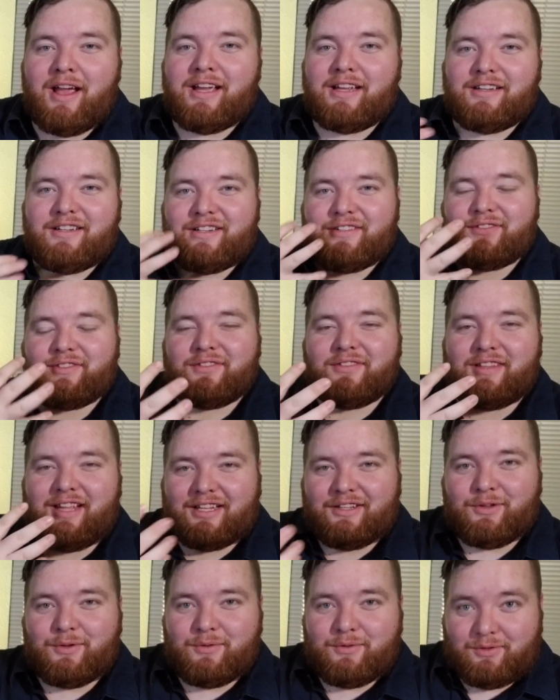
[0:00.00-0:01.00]
it. Just
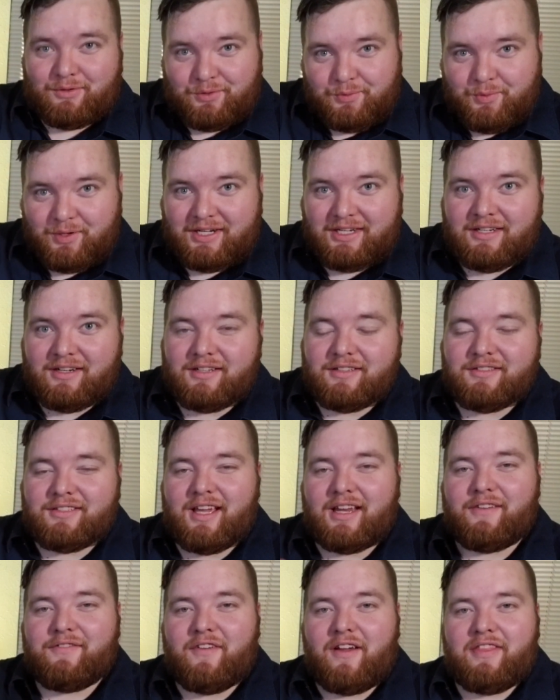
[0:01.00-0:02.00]
like do what he does,
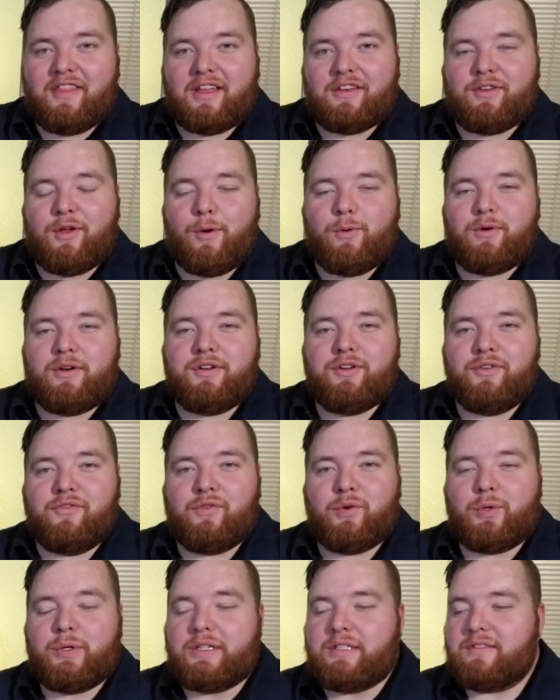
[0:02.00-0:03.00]
kind of find that tone in your
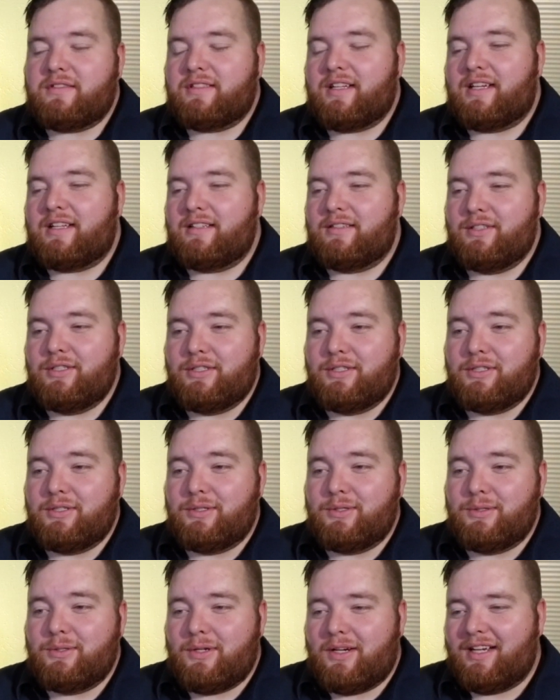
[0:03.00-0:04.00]
voice. That
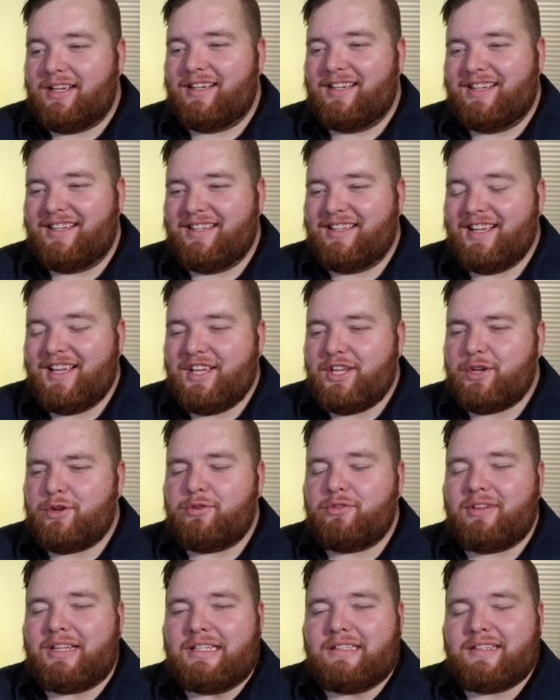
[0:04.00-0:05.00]

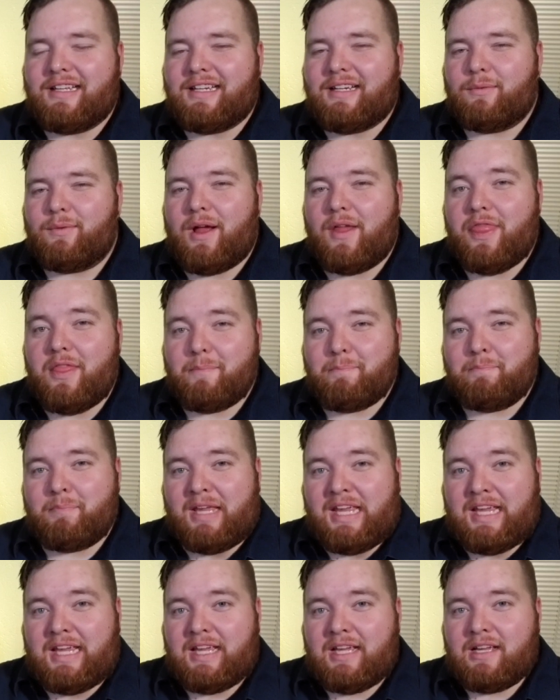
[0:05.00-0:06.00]
usually it's like around the
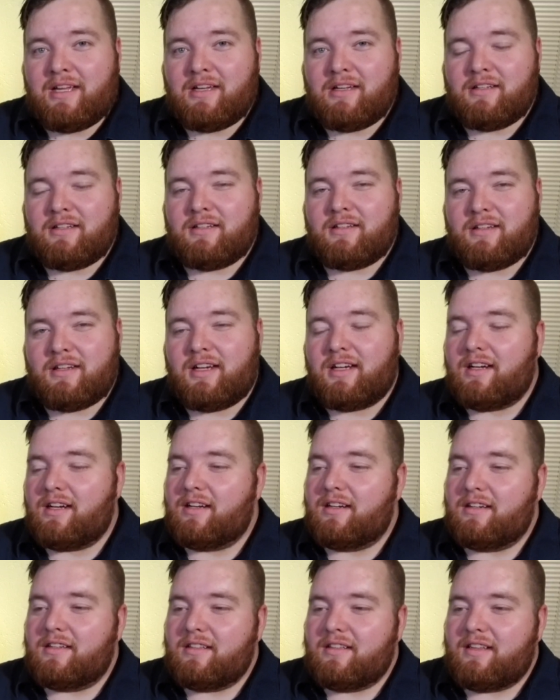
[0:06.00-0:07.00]
B,
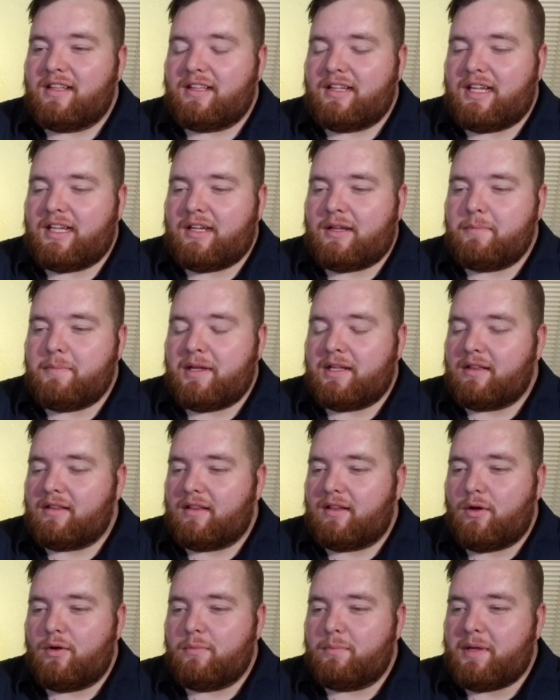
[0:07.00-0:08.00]
it could be a
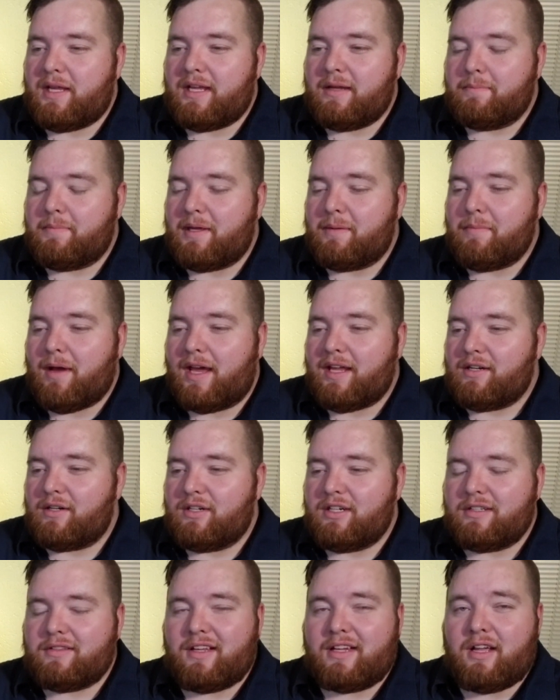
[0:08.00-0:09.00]
low B, a B
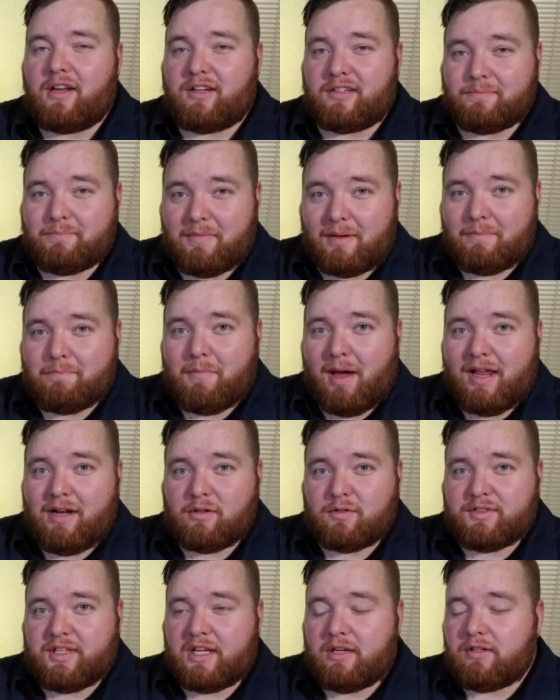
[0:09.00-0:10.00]
minor, it's like on a
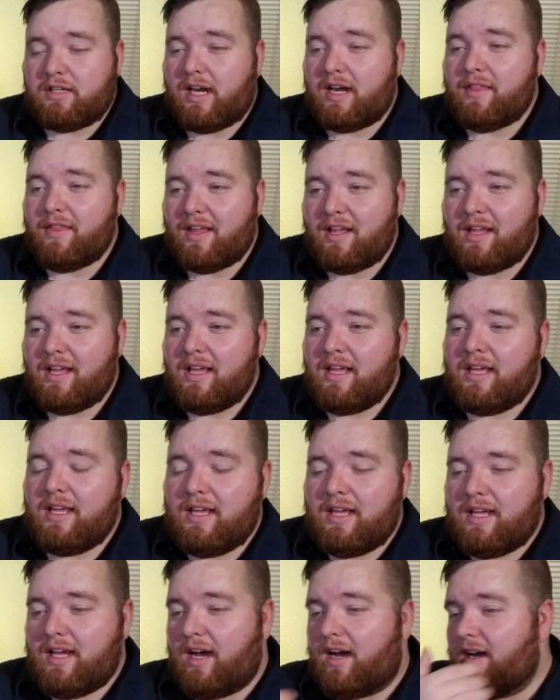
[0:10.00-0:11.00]
minor scale kind of
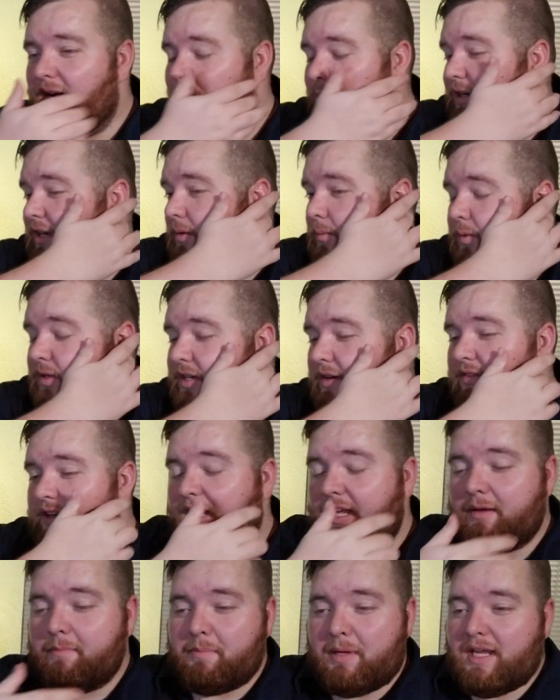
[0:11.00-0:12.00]
thing, whichever
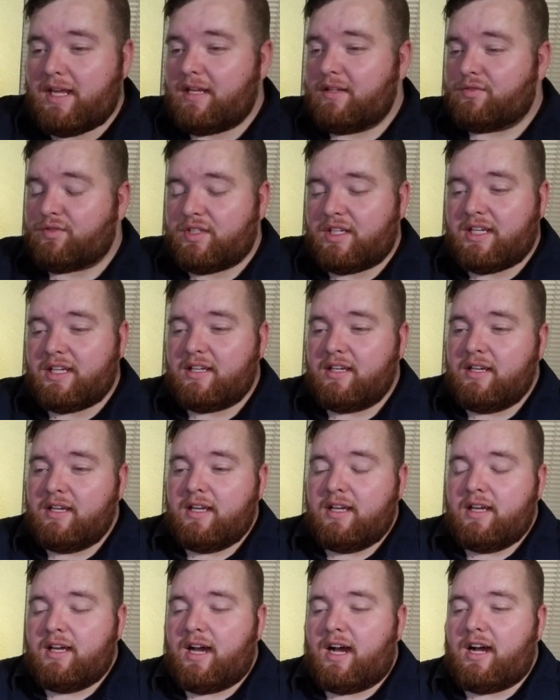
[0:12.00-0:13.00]
key, B, C,
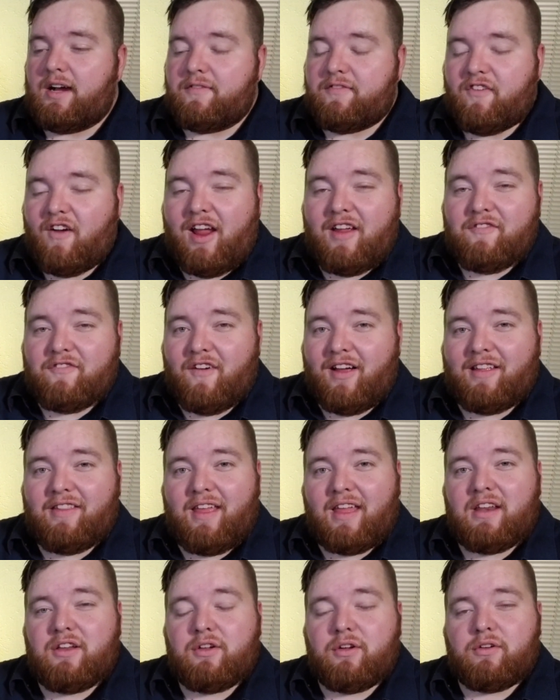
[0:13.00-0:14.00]
find
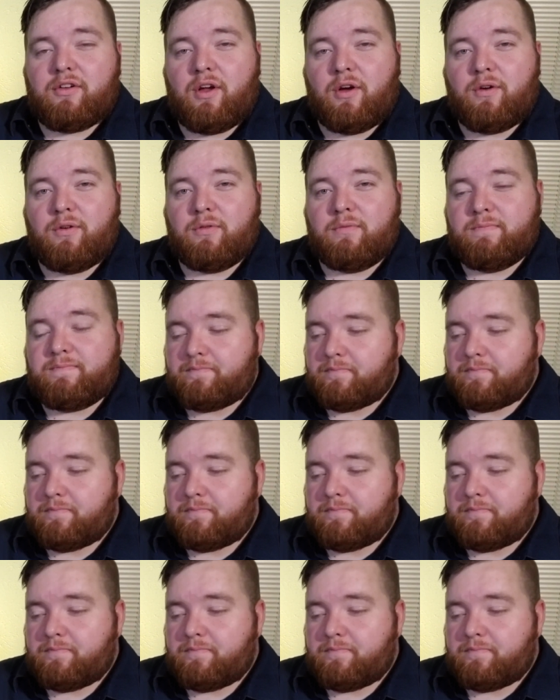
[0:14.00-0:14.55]
that in your tone,